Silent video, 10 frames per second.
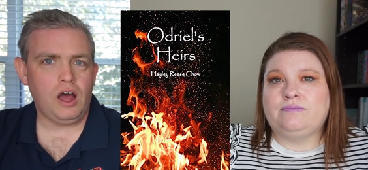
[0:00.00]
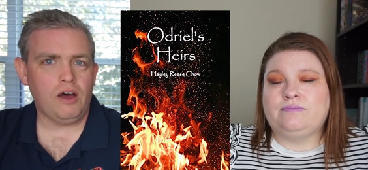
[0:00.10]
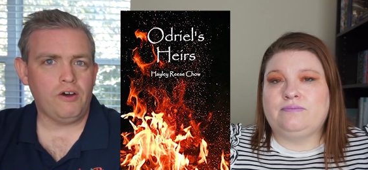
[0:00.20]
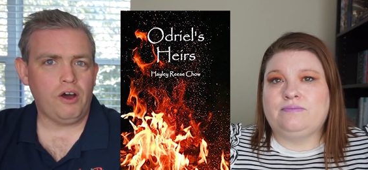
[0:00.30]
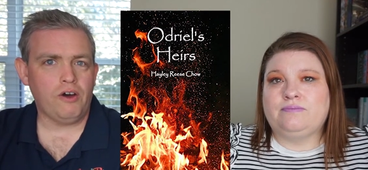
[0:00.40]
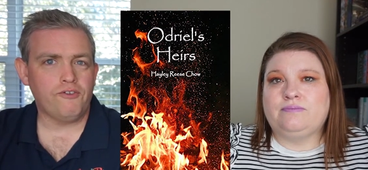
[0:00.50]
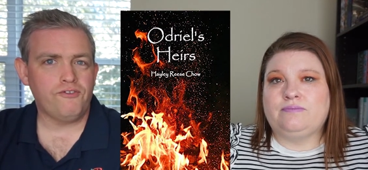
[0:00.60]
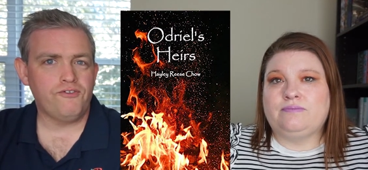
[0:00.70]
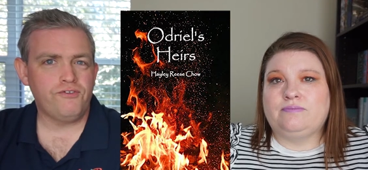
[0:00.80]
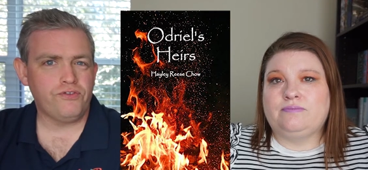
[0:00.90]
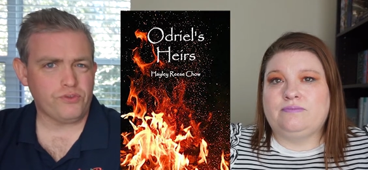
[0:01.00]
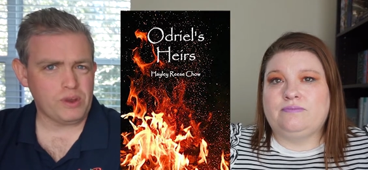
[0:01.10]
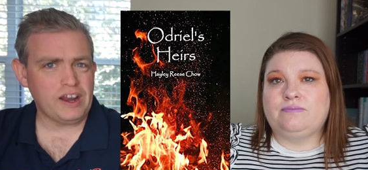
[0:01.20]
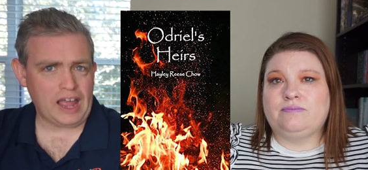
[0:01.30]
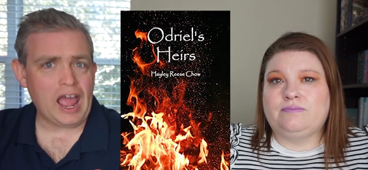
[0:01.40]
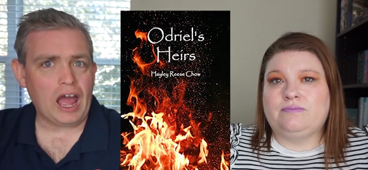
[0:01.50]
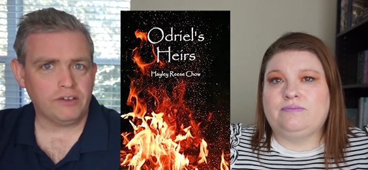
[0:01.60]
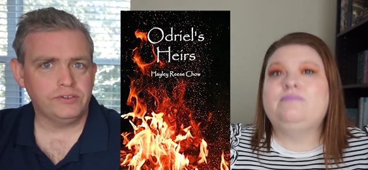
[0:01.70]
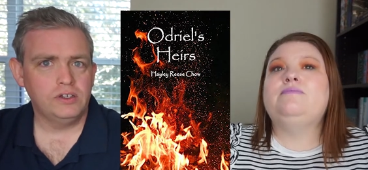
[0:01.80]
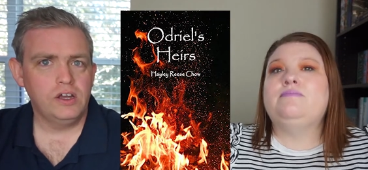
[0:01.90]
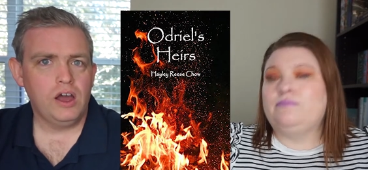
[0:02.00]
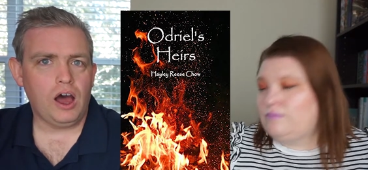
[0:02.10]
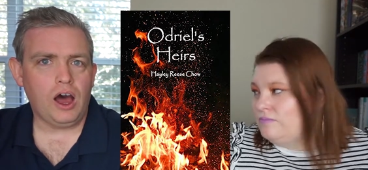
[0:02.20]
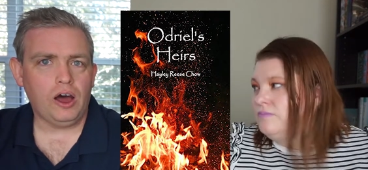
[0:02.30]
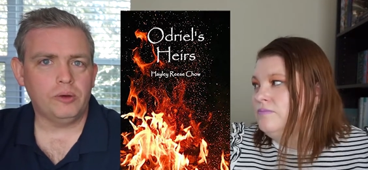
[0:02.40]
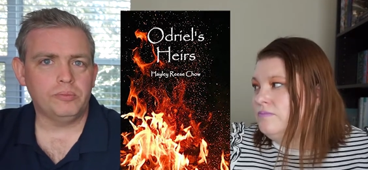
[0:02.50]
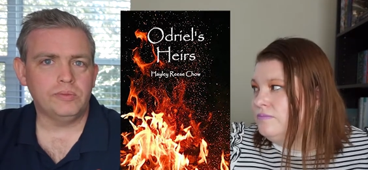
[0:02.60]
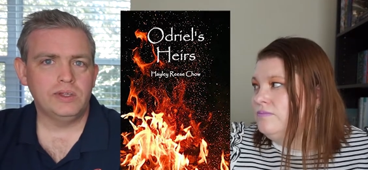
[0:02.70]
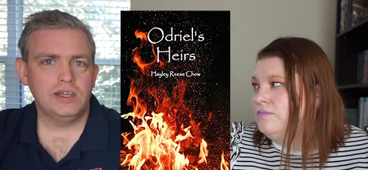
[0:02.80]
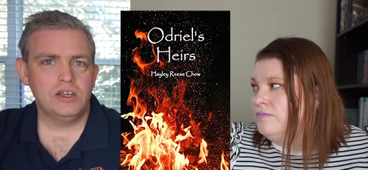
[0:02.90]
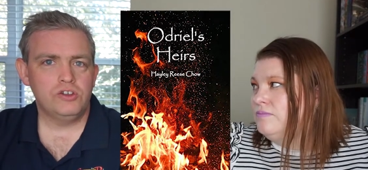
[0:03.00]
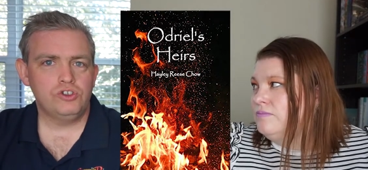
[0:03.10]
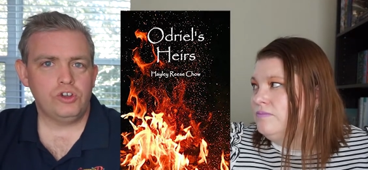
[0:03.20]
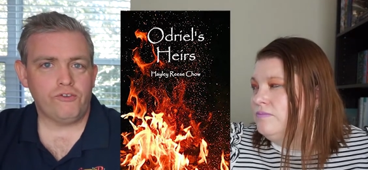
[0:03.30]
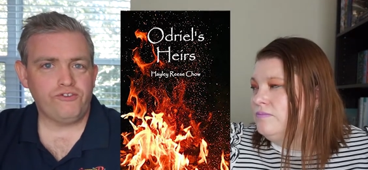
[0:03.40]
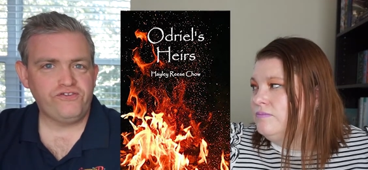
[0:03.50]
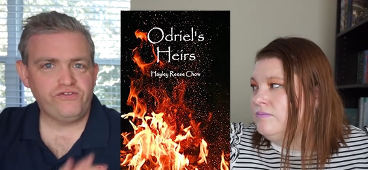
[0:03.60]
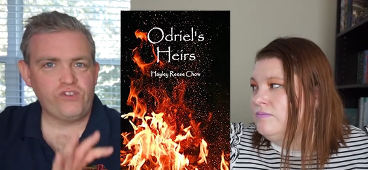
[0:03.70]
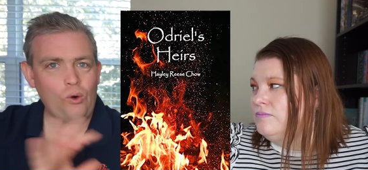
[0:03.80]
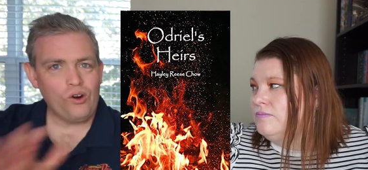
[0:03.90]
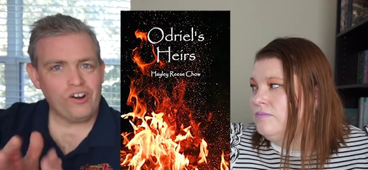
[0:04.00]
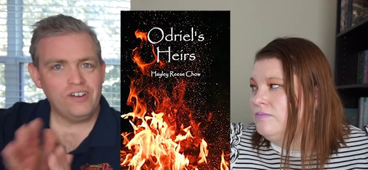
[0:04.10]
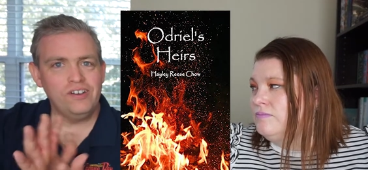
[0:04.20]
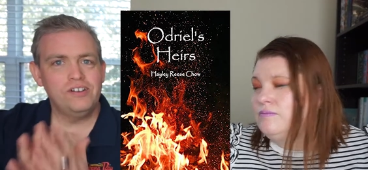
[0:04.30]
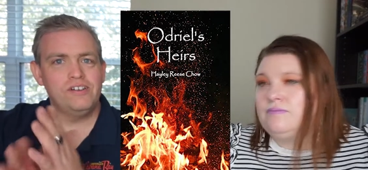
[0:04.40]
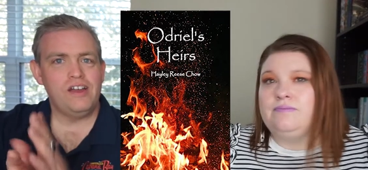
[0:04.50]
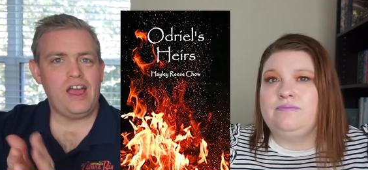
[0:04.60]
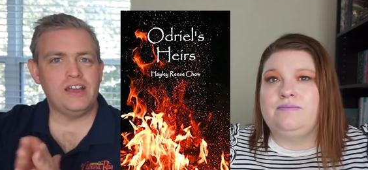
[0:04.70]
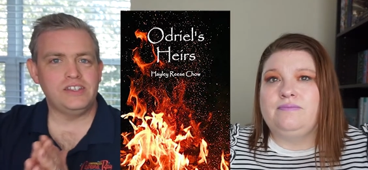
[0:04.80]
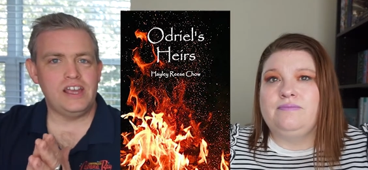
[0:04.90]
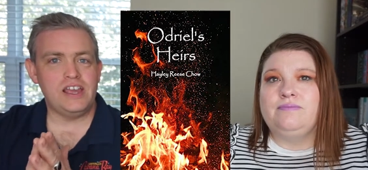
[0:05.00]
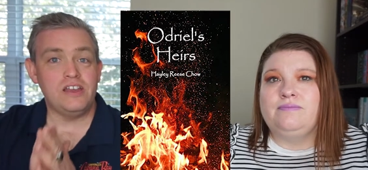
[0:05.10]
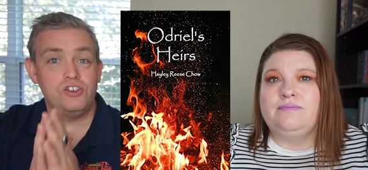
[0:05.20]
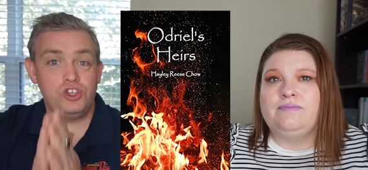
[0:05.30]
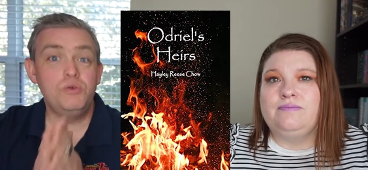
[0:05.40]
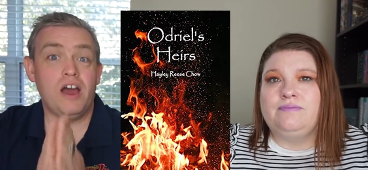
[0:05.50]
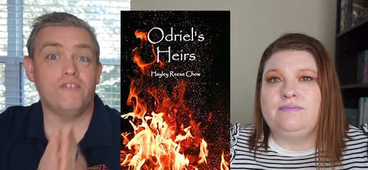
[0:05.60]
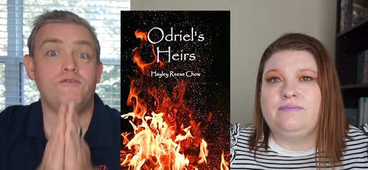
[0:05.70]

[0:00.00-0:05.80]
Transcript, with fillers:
Speaker 1: a, a three and a half. Um, four as a, you have